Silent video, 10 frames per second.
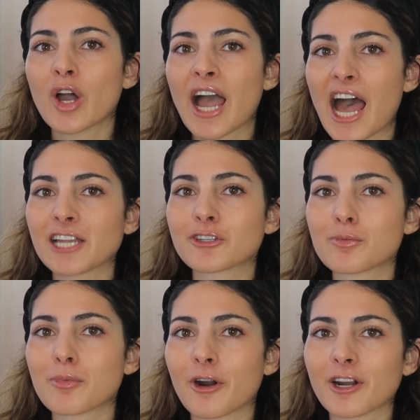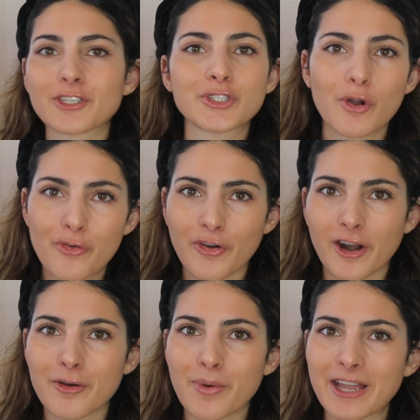had to park so
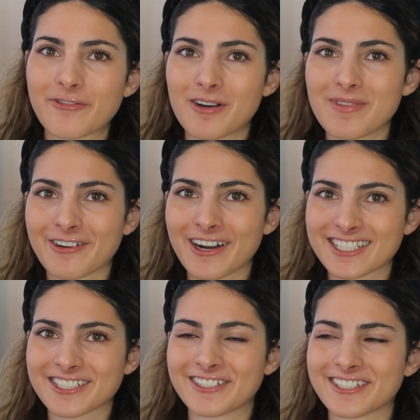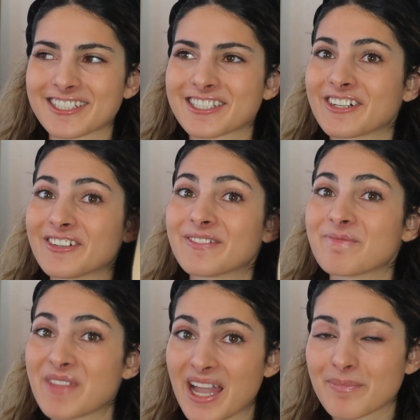far away from a restaurant. So
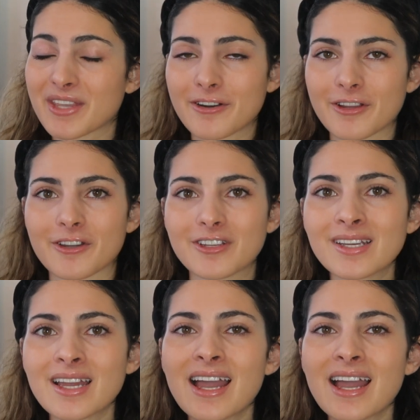yeah, they're good.